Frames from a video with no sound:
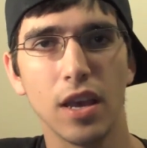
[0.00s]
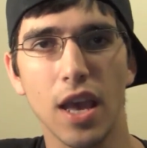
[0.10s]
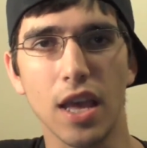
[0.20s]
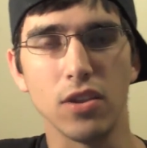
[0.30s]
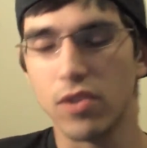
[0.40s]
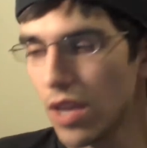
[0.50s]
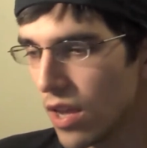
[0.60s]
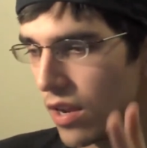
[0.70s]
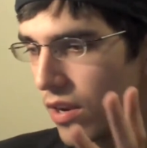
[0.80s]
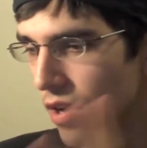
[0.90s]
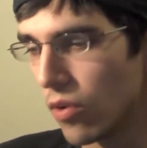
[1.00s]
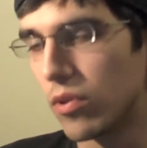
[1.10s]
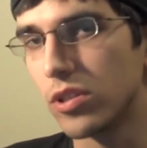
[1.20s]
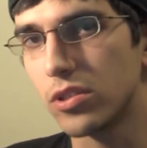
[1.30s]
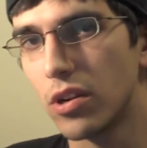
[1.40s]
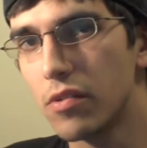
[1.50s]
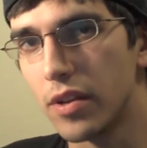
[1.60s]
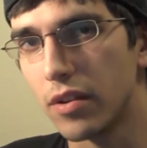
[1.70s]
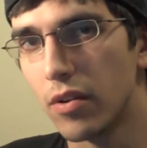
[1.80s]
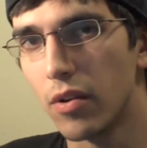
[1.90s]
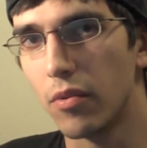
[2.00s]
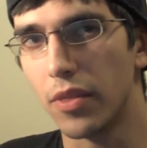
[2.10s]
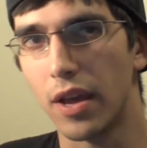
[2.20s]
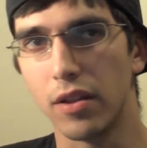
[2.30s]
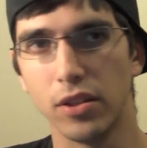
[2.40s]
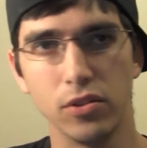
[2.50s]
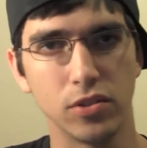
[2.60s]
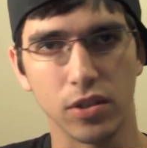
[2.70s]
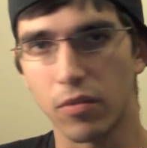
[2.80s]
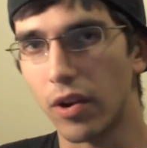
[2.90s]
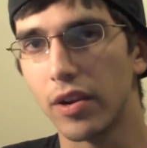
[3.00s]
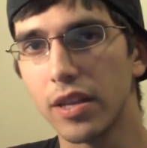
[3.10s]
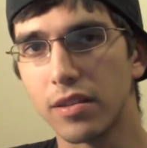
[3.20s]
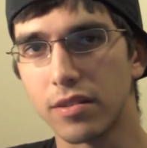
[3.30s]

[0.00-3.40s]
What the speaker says: and you can't know where it's going without losing where it is.